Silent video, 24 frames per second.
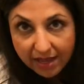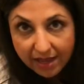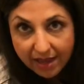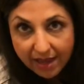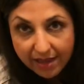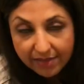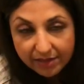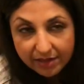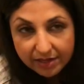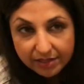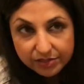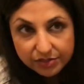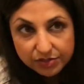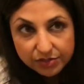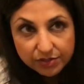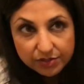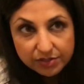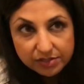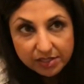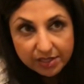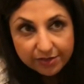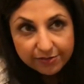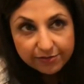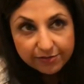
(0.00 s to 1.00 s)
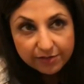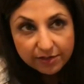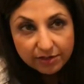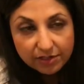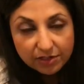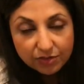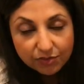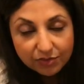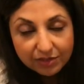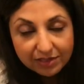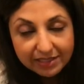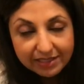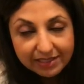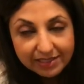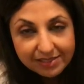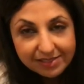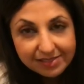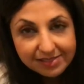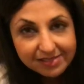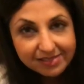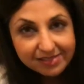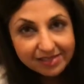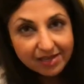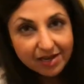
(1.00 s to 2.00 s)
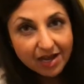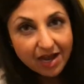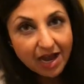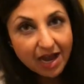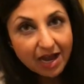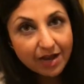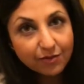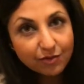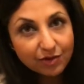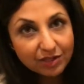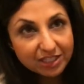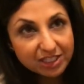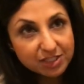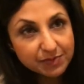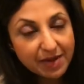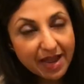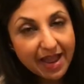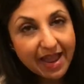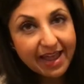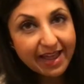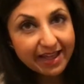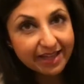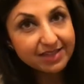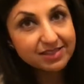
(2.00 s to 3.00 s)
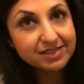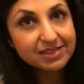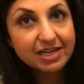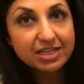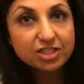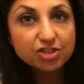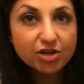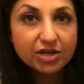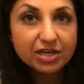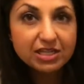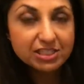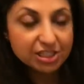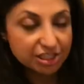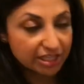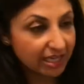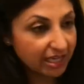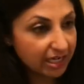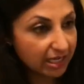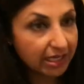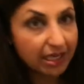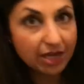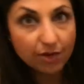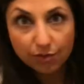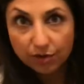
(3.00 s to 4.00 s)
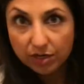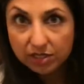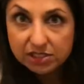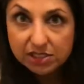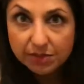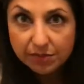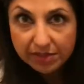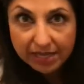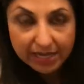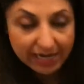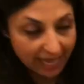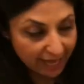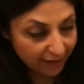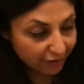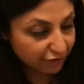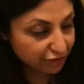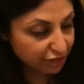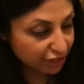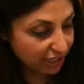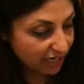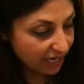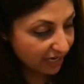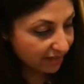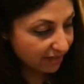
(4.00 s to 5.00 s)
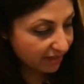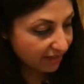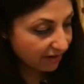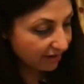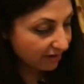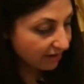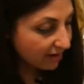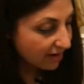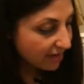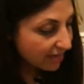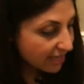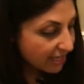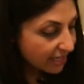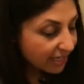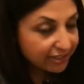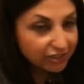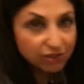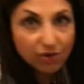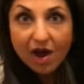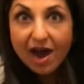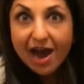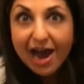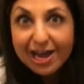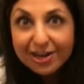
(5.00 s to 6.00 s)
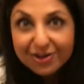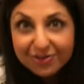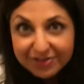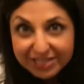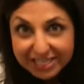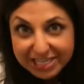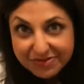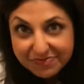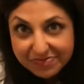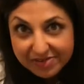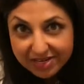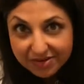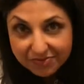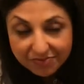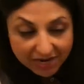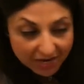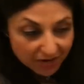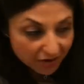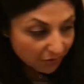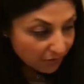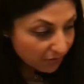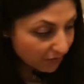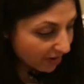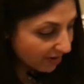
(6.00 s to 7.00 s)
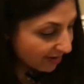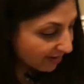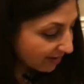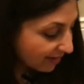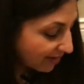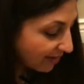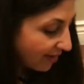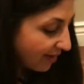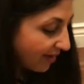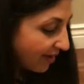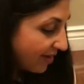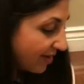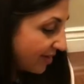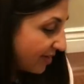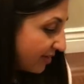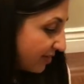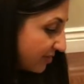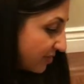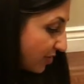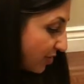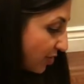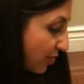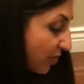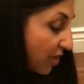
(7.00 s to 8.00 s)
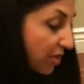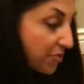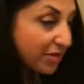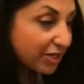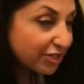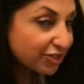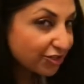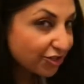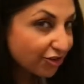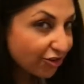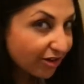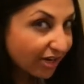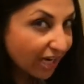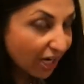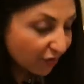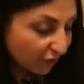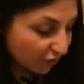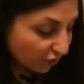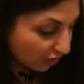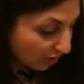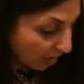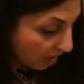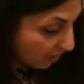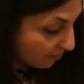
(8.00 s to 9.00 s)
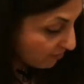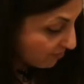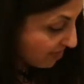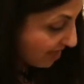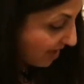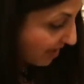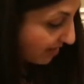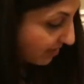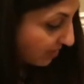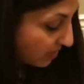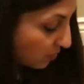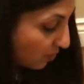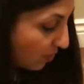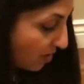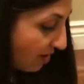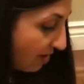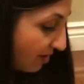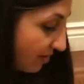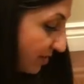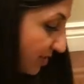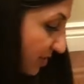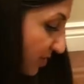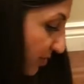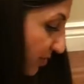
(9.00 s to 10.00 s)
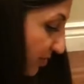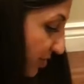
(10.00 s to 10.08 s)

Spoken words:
and then as soon as I feel it release, I release my hands, and I try to just kind of get rid of some of that energy out of there so I don't keep it in my own body. So you want to make sure you're careful of that as well. So